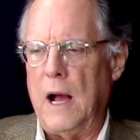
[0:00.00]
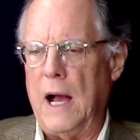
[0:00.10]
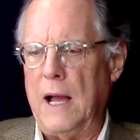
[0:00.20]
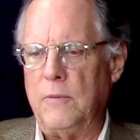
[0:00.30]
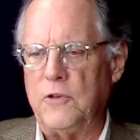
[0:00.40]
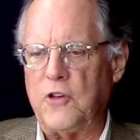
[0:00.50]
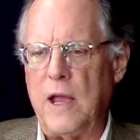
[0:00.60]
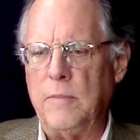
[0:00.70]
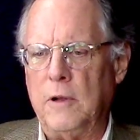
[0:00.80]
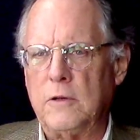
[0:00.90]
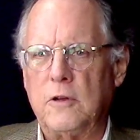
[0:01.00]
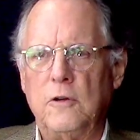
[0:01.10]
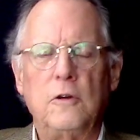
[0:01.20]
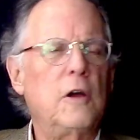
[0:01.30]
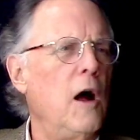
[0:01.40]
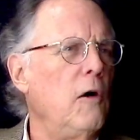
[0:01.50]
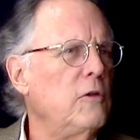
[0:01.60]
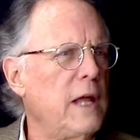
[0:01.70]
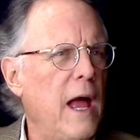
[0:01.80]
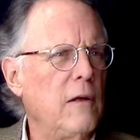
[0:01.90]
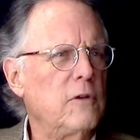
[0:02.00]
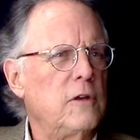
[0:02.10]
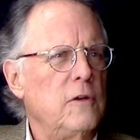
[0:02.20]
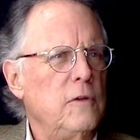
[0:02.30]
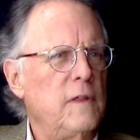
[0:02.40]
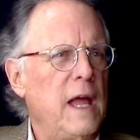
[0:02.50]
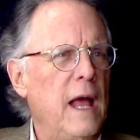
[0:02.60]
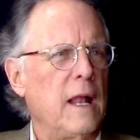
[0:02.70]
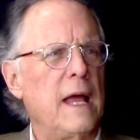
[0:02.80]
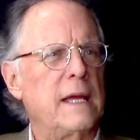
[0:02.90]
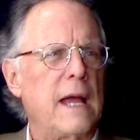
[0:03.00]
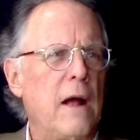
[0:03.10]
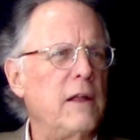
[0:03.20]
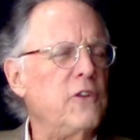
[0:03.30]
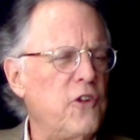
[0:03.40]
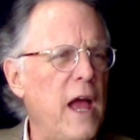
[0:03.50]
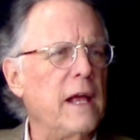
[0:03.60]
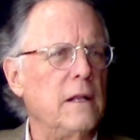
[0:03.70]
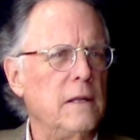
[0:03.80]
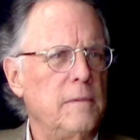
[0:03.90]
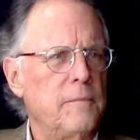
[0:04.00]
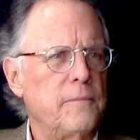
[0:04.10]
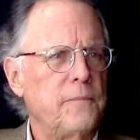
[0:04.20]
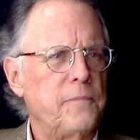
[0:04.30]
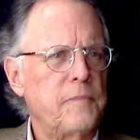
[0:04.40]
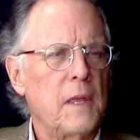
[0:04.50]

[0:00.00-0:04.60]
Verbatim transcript: I was able to go down to the L.A. County Jail. Mm-hmm.